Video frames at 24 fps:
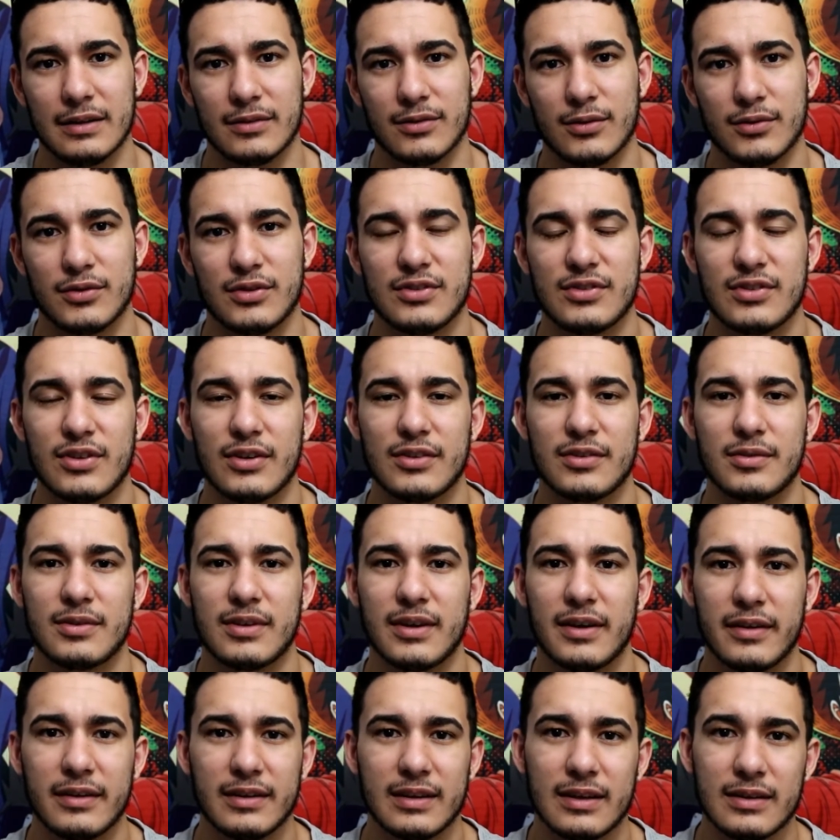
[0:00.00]
So she starts
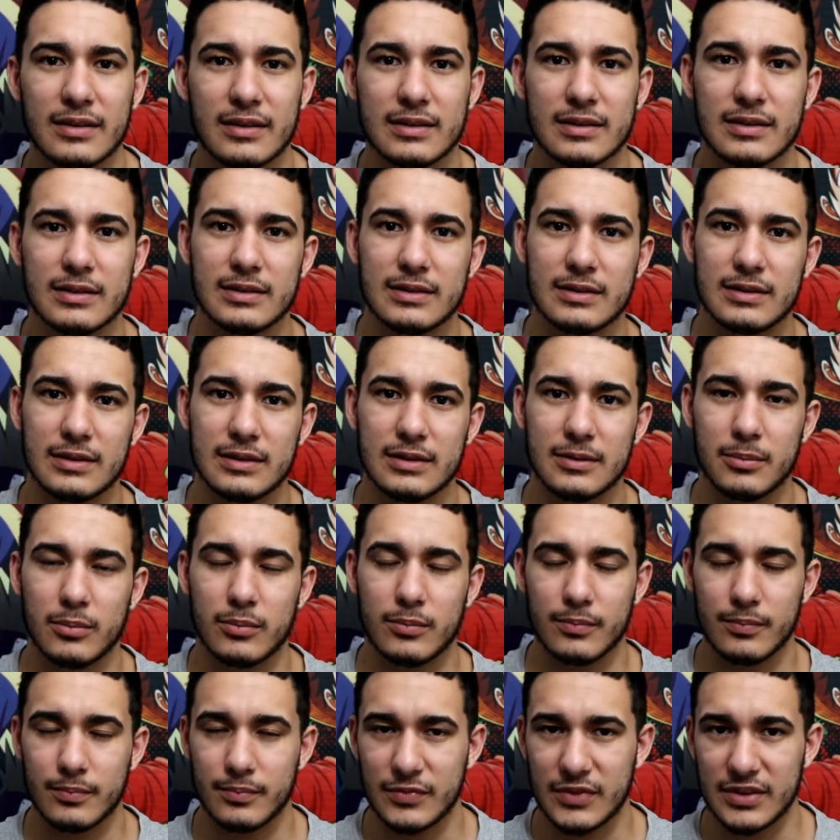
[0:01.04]
tearing down
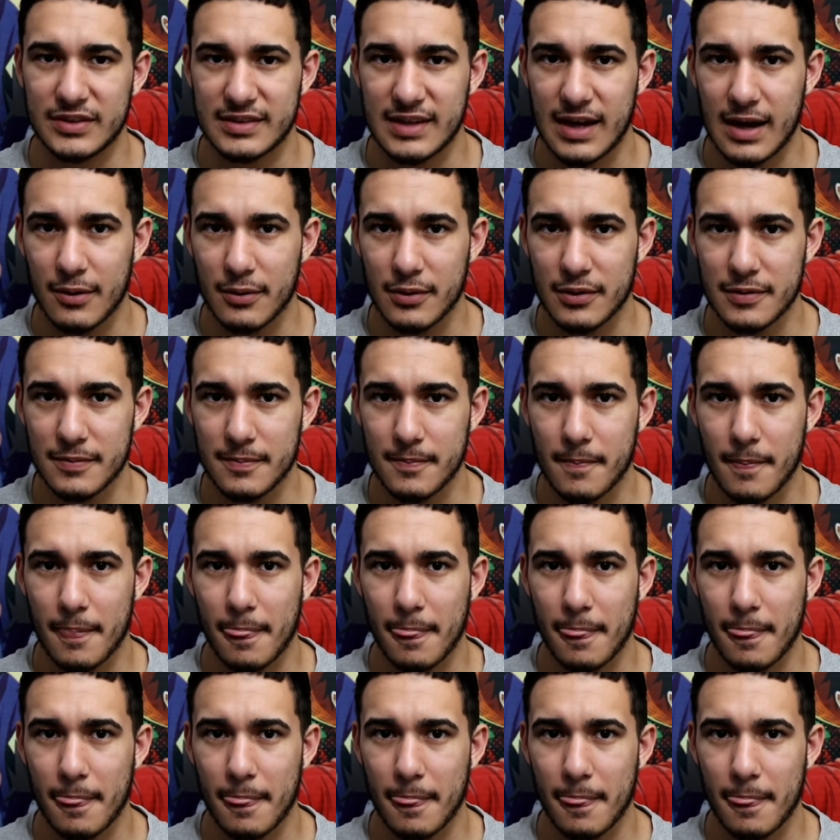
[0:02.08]
the tower.